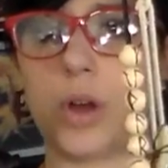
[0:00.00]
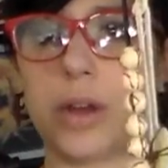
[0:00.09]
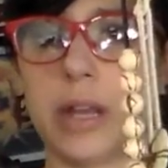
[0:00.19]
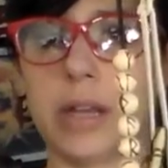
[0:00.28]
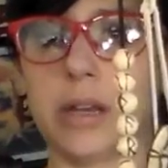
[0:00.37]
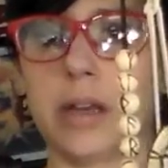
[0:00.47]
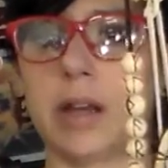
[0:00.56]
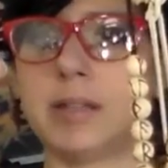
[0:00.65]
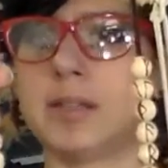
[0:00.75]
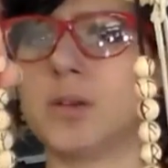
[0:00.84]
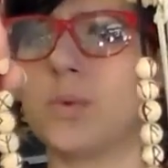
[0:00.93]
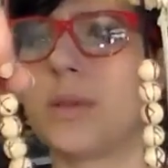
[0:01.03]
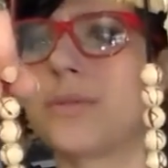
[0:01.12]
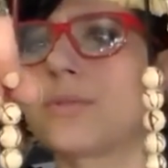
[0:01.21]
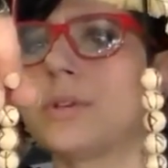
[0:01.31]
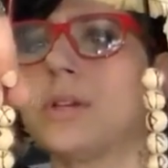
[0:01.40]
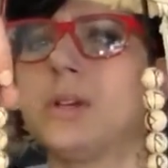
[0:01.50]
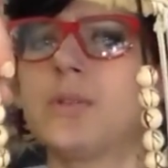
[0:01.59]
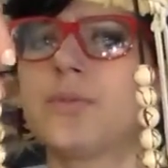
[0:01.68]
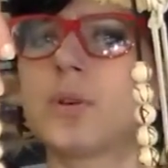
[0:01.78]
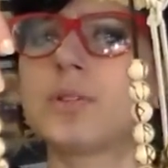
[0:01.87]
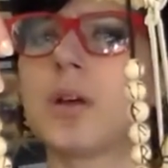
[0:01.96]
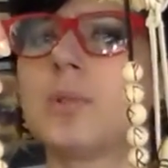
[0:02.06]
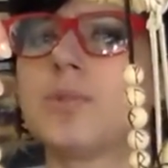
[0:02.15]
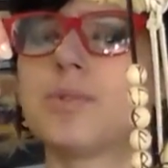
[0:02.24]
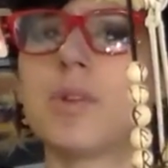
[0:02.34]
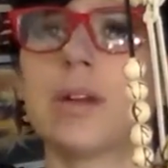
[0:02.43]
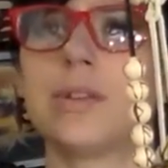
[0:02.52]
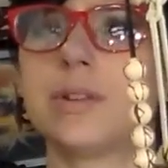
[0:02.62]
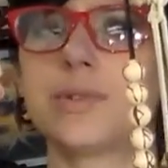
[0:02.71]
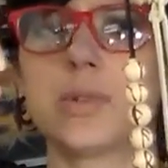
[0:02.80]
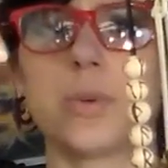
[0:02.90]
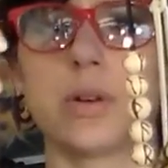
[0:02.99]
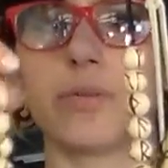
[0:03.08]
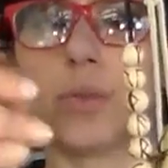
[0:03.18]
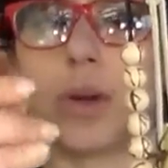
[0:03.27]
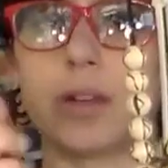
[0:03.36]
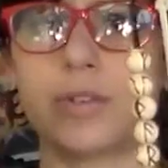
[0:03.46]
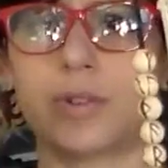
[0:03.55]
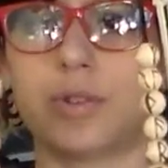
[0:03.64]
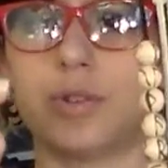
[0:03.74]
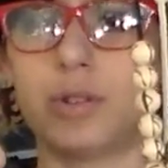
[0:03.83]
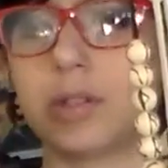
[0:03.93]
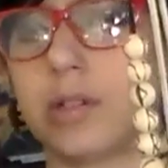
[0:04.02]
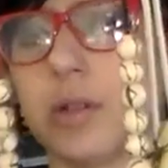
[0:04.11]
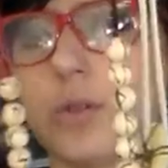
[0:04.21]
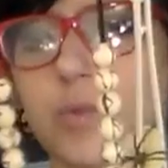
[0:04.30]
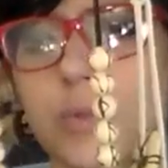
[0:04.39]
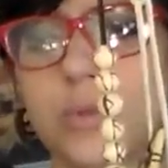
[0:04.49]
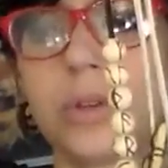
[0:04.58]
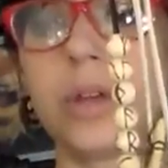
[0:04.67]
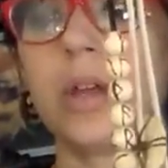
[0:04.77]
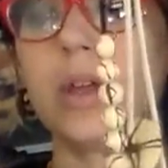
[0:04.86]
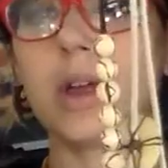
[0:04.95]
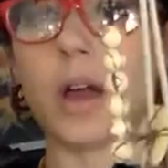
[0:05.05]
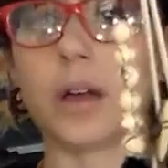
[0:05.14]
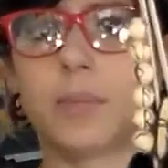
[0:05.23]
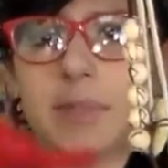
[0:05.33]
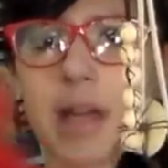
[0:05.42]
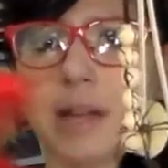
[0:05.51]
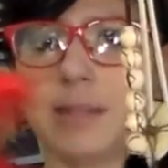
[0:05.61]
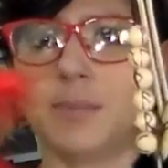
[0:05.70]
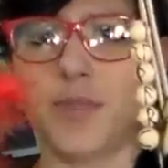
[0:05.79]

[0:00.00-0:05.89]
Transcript: on it, and I did it, what, 3 or 4 times around it, so wherever way it turned you could see the rune. Tied some